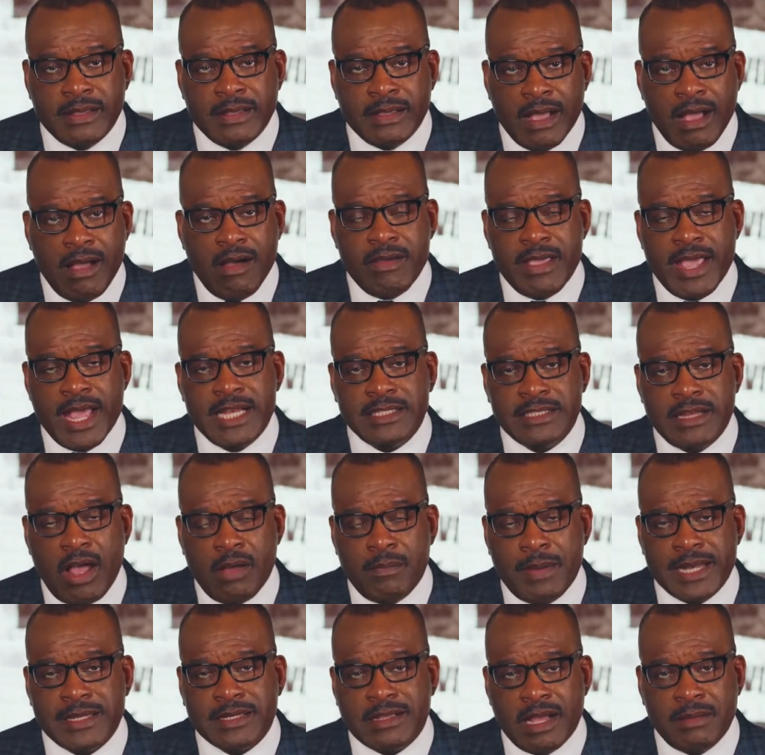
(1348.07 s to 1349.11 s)
Oh, yeah, it's all
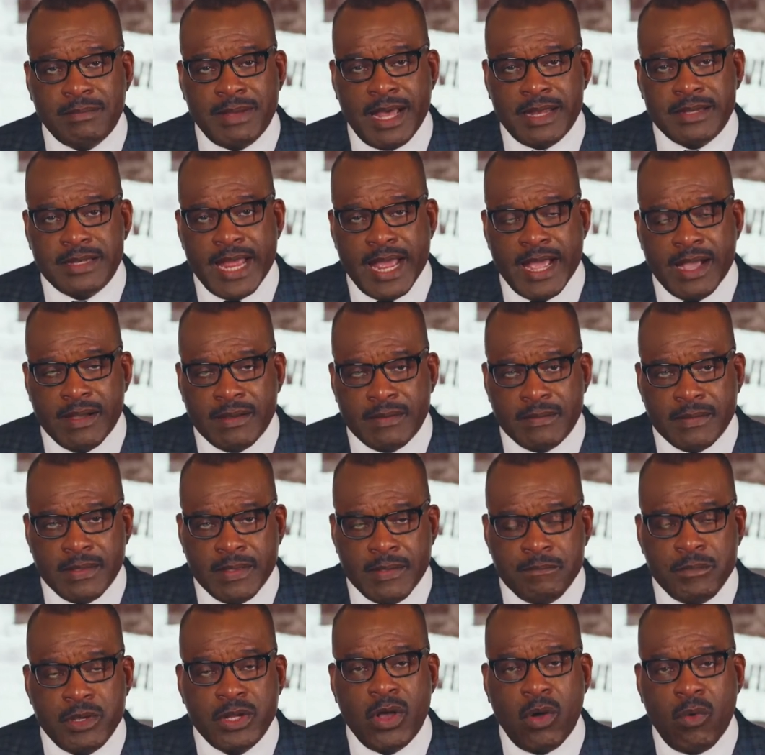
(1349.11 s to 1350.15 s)
about to come out now.
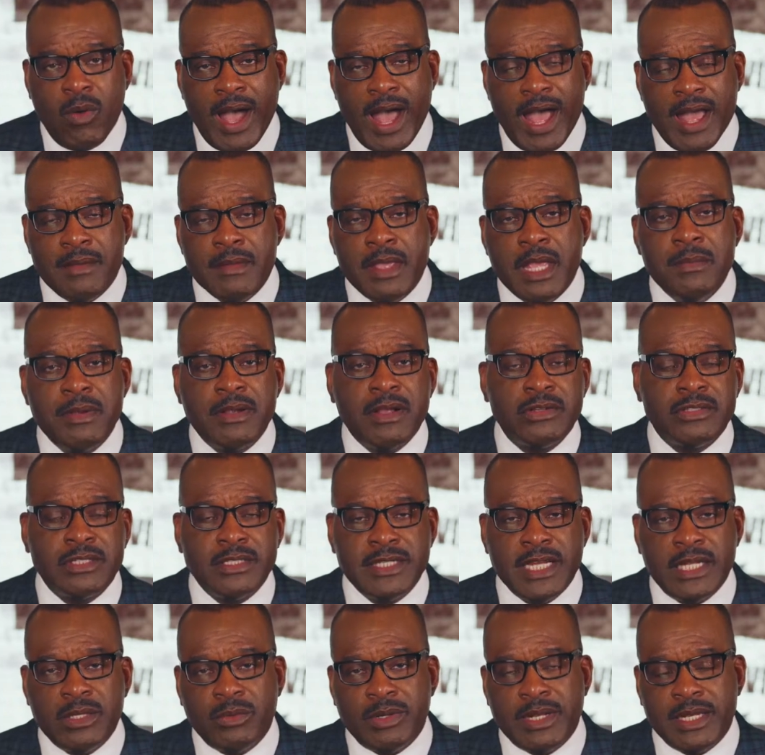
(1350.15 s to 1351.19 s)
You know why? Because you're
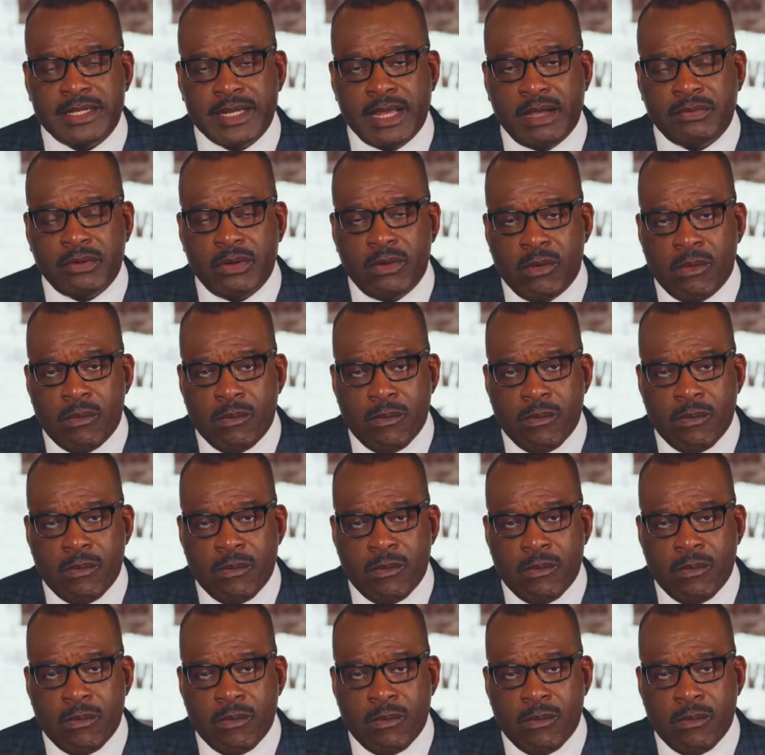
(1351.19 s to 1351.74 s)
dealing with the devil.